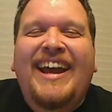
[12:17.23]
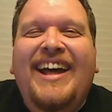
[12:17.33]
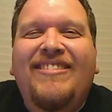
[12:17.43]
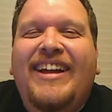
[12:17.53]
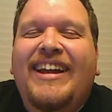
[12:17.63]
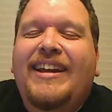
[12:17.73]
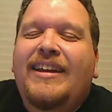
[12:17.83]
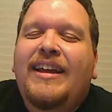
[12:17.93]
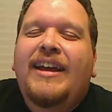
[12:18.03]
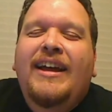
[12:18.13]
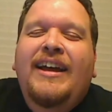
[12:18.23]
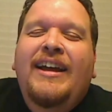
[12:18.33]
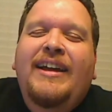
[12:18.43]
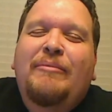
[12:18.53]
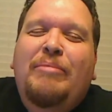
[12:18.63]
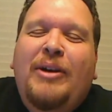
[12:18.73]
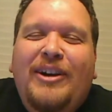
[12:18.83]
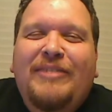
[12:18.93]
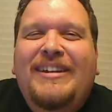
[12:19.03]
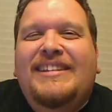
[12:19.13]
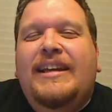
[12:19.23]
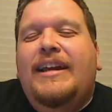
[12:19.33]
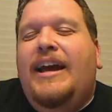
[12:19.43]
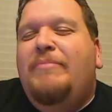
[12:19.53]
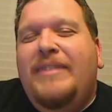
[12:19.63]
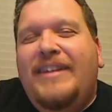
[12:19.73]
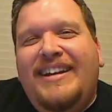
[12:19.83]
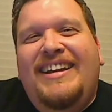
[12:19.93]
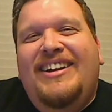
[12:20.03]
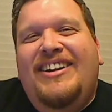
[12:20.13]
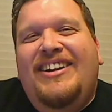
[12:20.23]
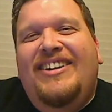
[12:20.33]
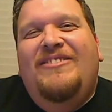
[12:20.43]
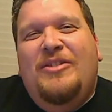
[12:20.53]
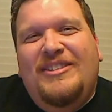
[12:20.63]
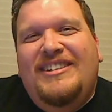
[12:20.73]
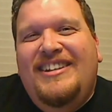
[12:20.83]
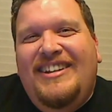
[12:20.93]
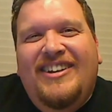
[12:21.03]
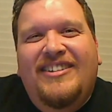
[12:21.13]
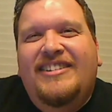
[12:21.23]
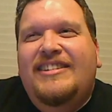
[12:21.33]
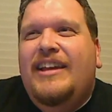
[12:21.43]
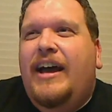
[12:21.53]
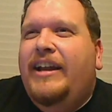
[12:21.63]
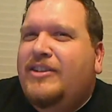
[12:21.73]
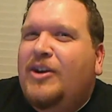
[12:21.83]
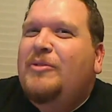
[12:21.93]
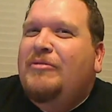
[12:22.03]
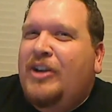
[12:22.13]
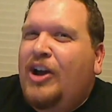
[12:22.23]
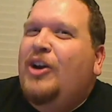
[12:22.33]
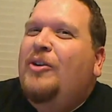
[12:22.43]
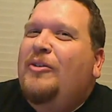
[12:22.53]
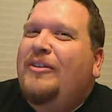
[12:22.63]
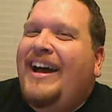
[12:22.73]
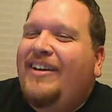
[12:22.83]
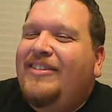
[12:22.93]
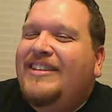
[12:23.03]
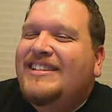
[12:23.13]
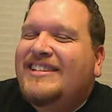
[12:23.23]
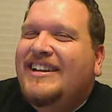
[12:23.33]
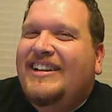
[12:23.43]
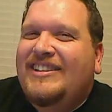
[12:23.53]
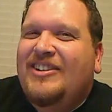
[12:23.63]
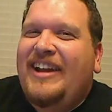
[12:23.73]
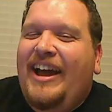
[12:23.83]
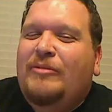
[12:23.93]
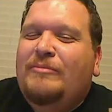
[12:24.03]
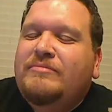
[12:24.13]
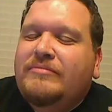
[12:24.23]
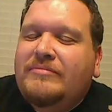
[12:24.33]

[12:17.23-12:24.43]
And I'm like, part of me is like, I've been here for 13 years, I don't know how this is going to turn out.